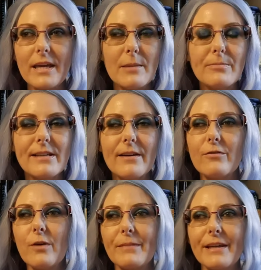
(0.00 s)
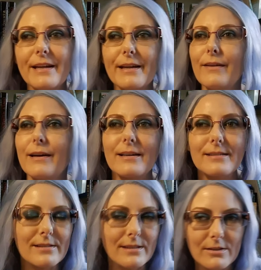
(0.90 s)
keeps it from getting like a
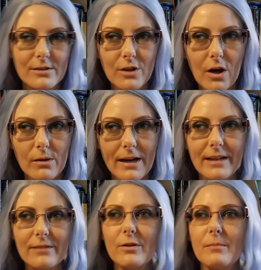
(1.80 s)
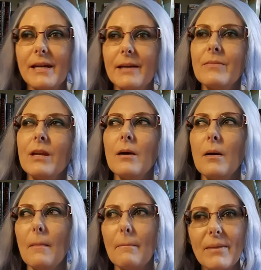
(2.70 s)
6-star rating from me.
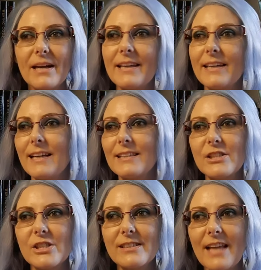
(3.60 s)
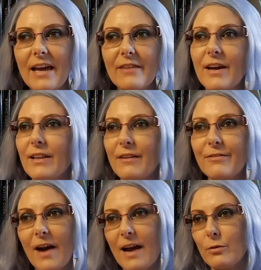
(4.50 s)
But again, it's just that if I like
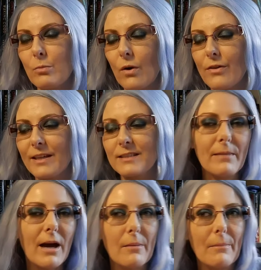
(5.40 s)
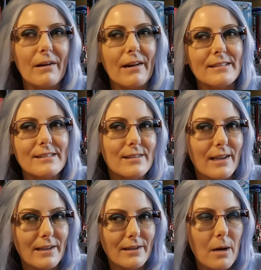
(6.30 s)
5 or more things about it, but I
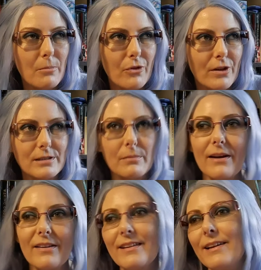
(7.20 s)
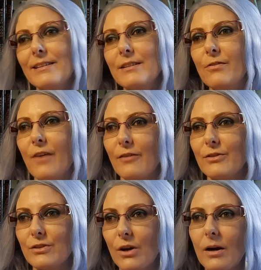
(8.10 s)
dislike a couple things about it, then it gets a
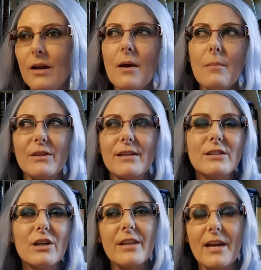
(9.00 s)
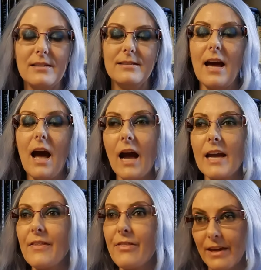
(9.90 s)
5-star. But these are things that
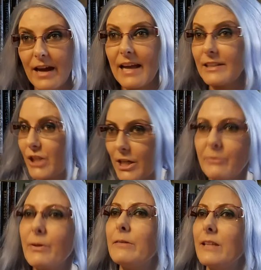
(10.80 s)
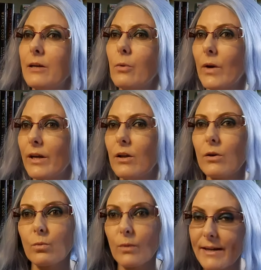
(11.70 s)
I think I genuinely
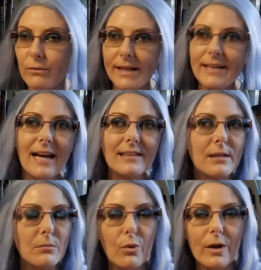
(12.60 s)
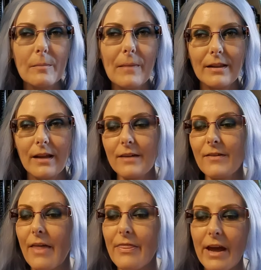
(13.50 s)
will reread at some point in my life,
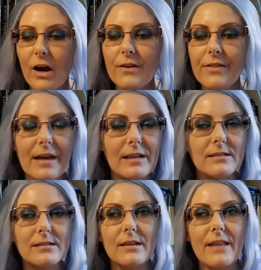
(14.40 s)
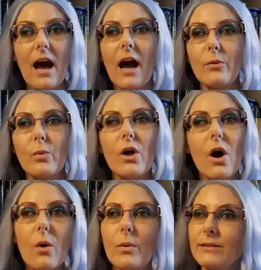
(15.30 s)
and they are things that I will
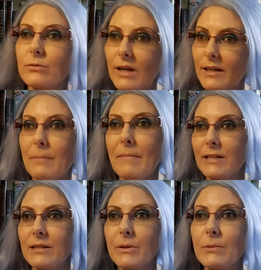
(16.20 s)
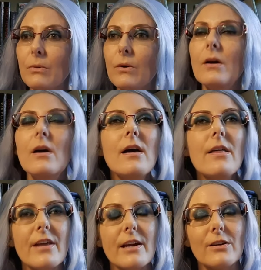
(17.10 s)
always recommend to people.
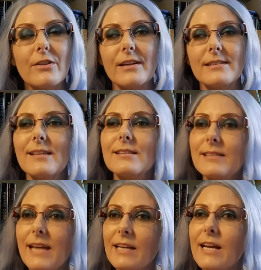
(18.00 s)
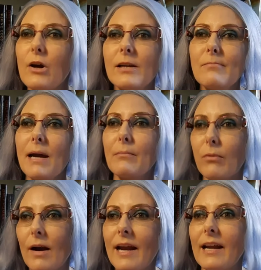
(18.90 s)
They are things that stand out in my
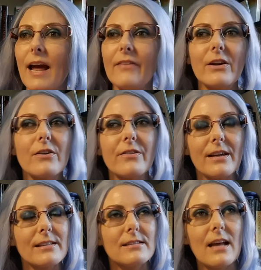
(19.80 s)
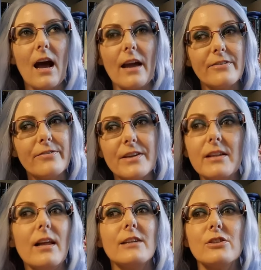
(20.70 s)
brain, and they're things that I
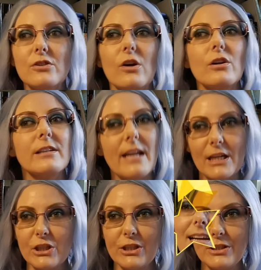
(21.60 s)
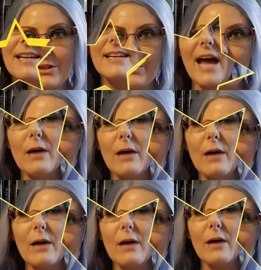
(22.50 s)
feel a strong connection to. Now, my
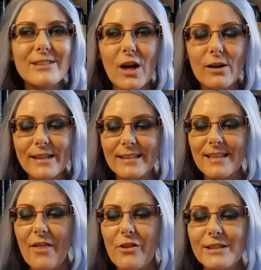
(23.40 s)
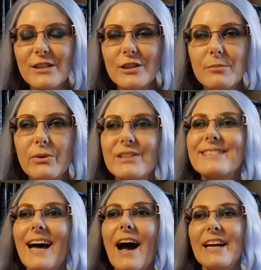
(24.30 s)
6-star reads, these are the
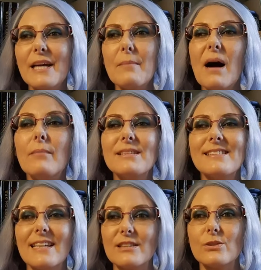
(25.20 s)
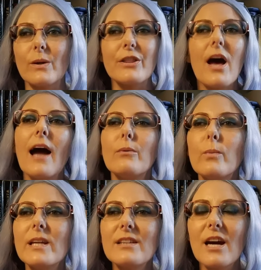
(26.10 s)
books that I am obsessed with. I
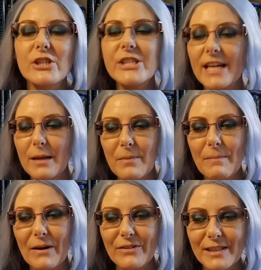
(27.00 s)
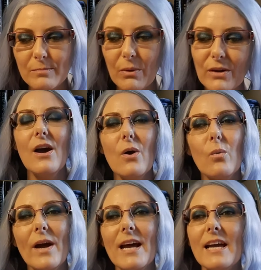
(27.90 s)
will not shut up about these books.
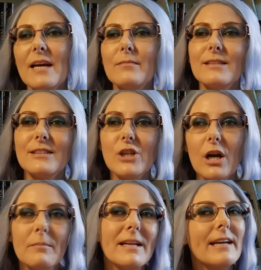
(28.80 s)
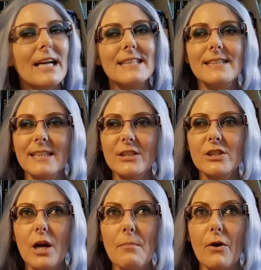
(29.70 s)
When I am determining a
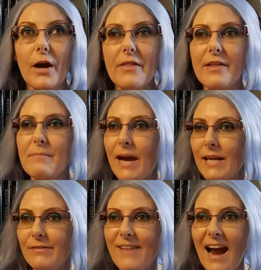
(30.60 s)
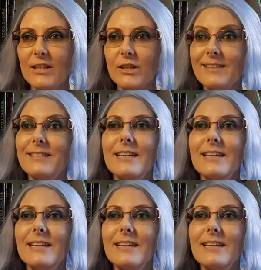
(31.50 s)
6-star book, the main factor is,